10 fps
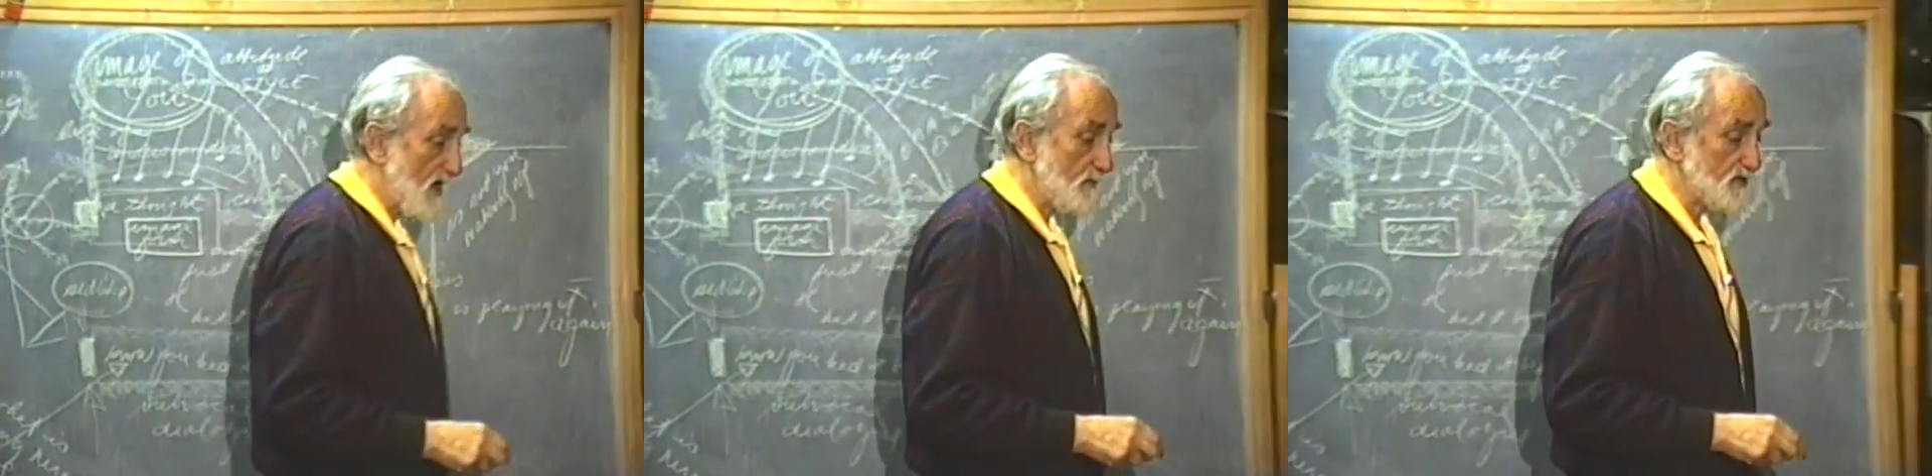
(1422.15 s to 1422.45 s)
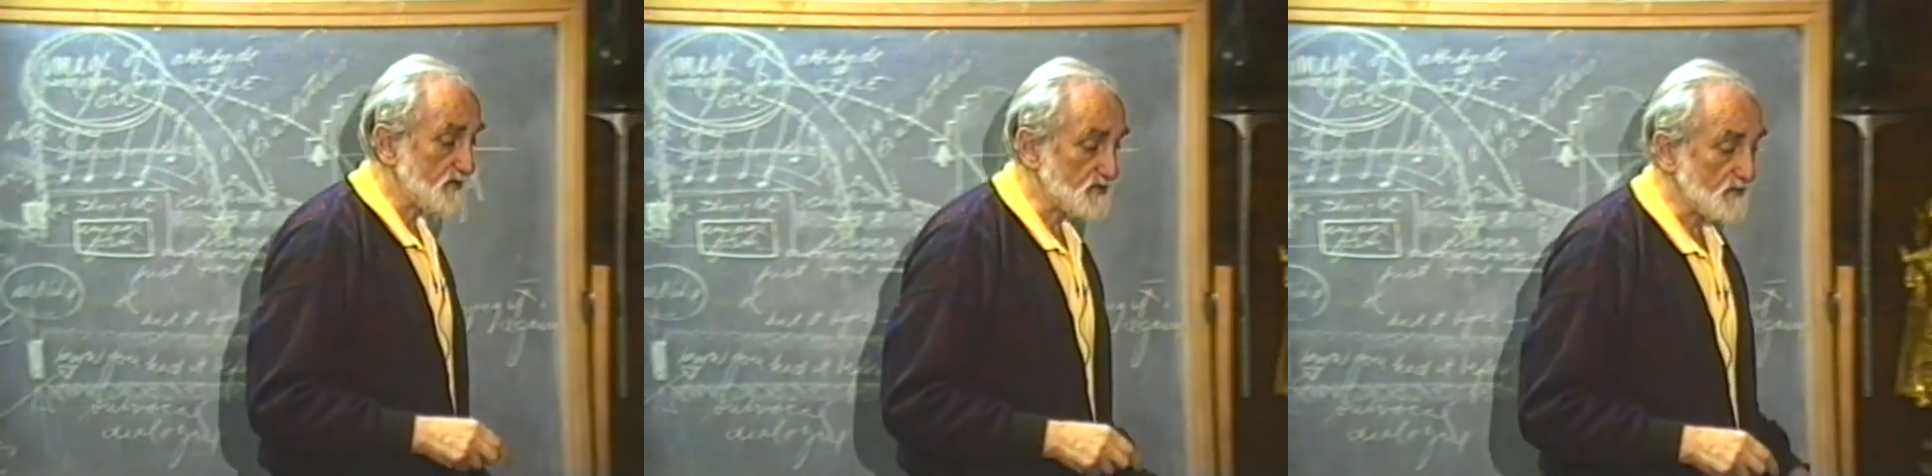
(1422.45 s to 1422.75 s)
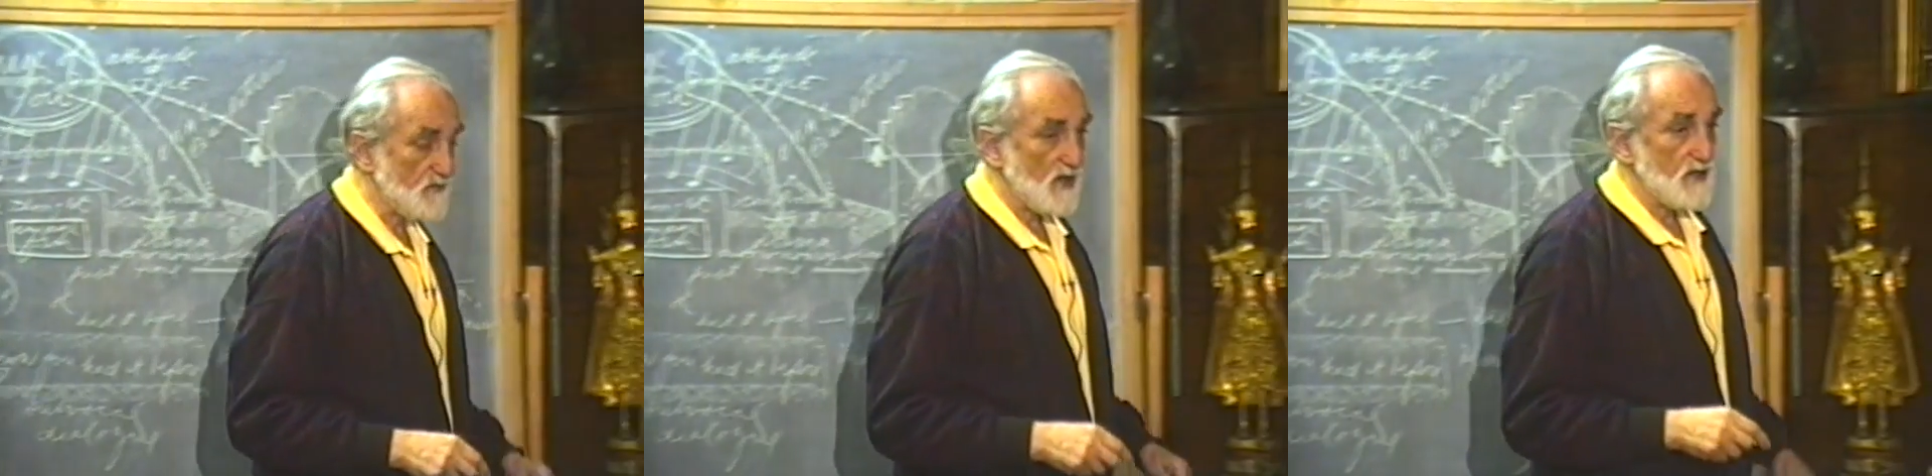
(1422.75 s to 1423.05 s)
happens
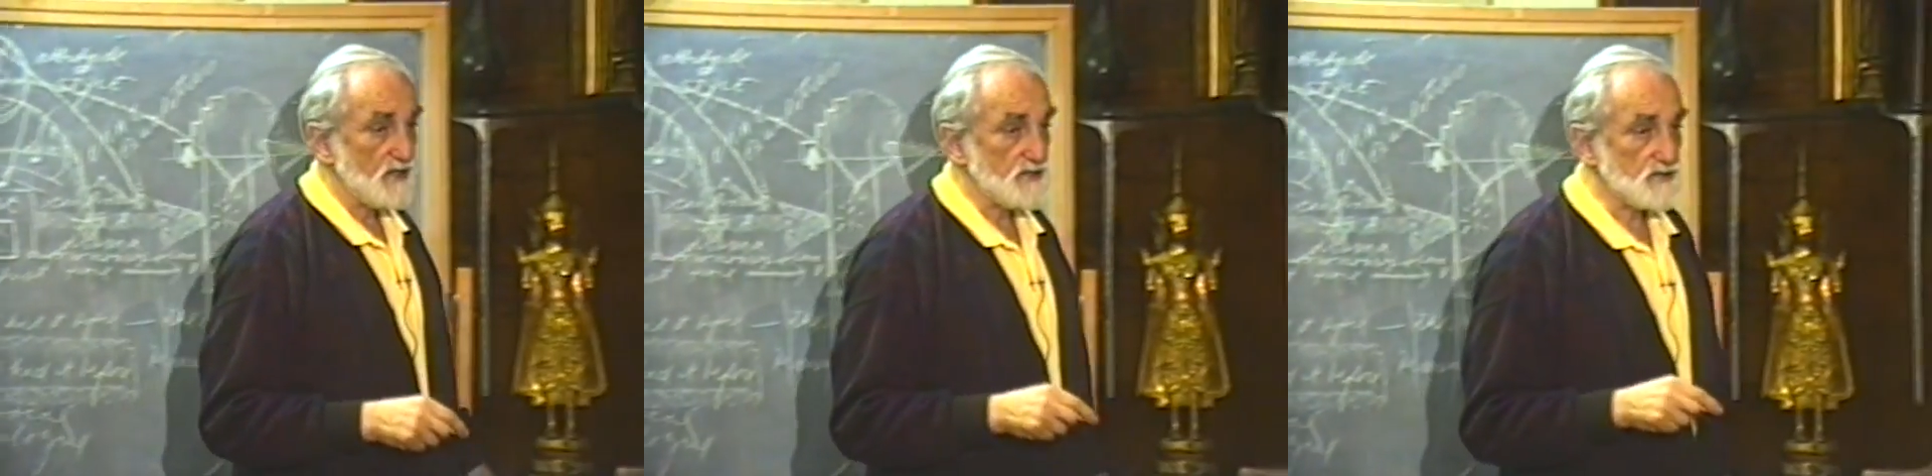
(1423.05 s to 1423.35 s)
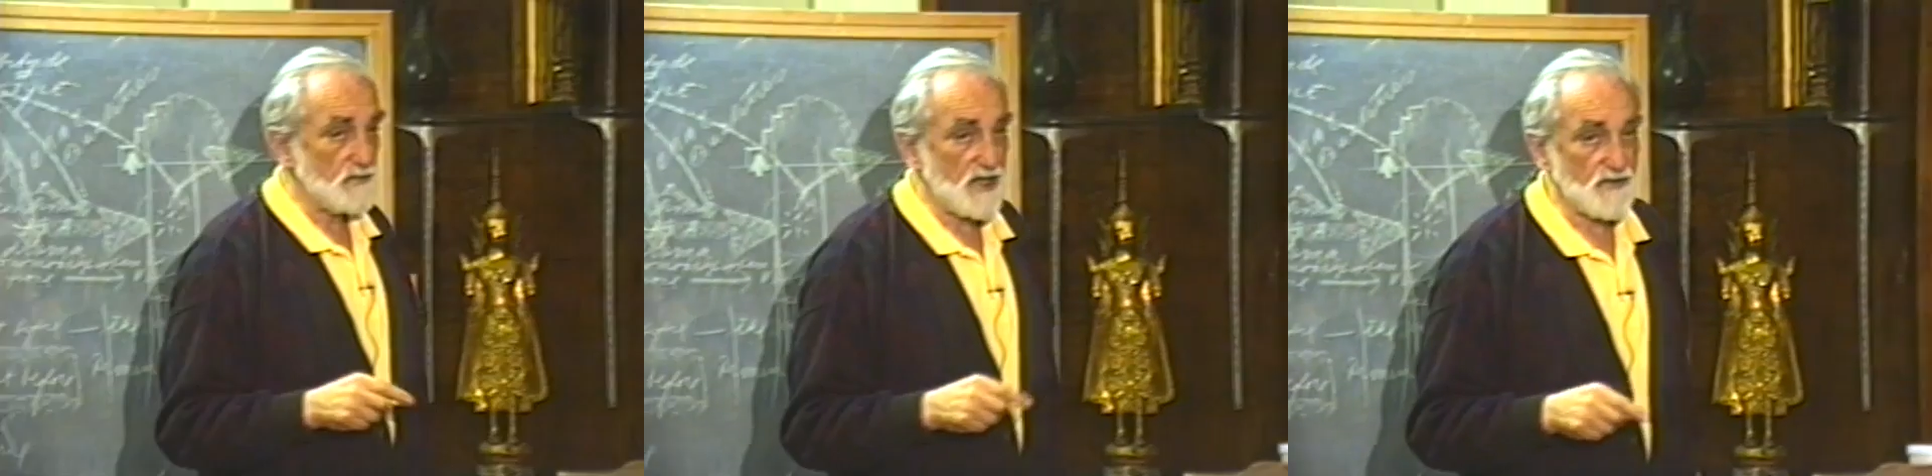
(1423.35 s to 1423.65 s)
is you may